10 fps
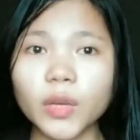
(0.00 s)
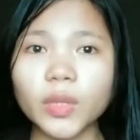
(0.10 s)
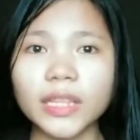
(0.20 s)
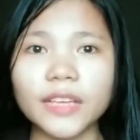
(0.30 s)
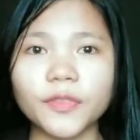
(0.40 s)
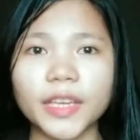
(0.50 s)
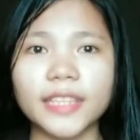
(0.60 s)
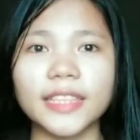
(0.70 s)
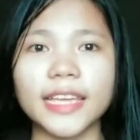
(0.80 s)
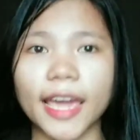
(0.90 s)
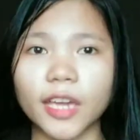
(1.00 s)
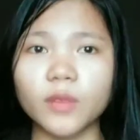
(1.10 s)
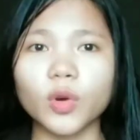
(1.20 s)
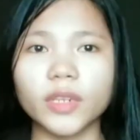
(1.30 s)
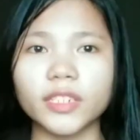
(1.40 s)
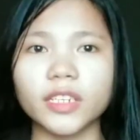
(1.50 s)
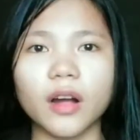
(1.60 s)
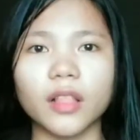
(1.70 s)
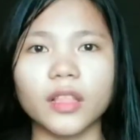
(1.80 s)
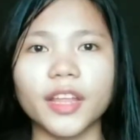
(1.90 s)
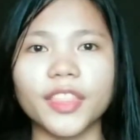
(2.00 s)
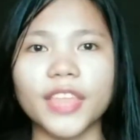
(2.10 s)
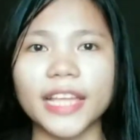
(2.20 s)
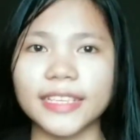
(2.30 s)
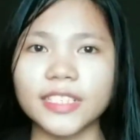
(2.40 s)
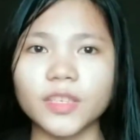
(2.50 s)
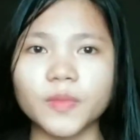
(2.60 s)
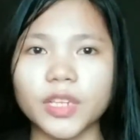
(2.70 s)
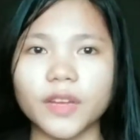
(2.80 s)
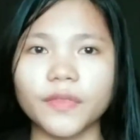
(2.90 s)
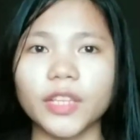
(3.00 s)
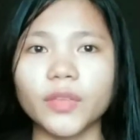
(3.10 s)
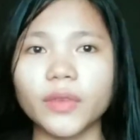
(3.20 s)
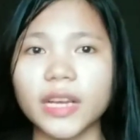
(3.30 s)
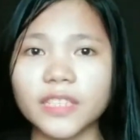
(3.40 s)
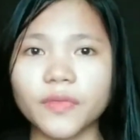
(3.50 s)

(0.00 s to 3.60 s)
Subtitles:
frequently feed Dicaium quadricolor that is observed in